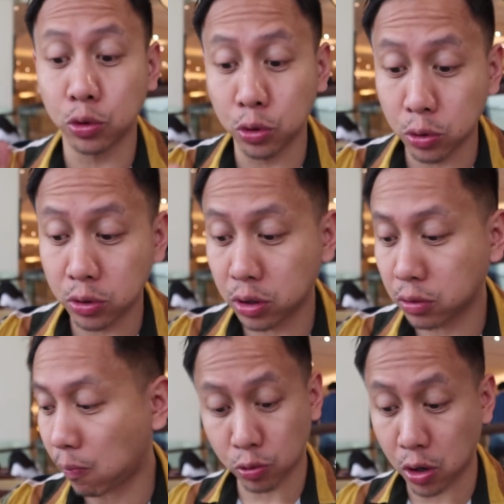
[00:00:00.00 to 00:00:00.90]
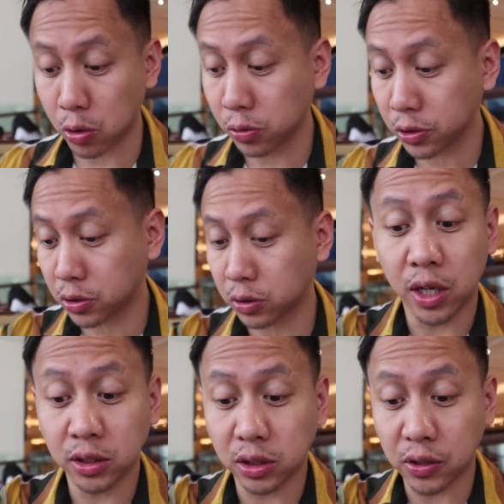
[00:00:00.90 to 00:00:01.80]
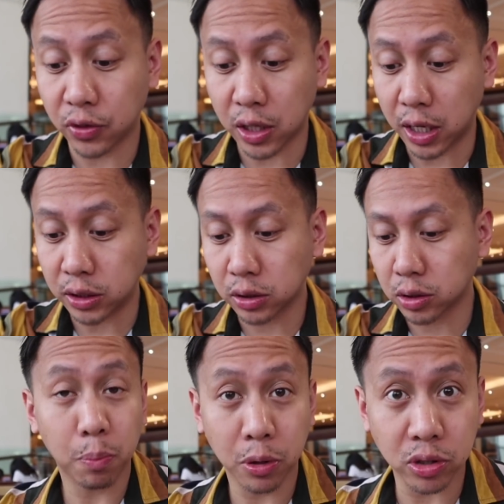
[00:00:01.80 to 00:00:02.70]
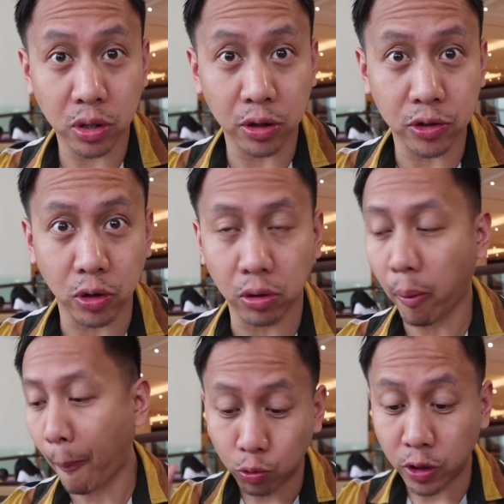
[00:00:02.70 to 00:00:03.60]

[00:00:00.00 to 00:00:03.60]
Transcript: rude, gross, uncivilized person on this earth.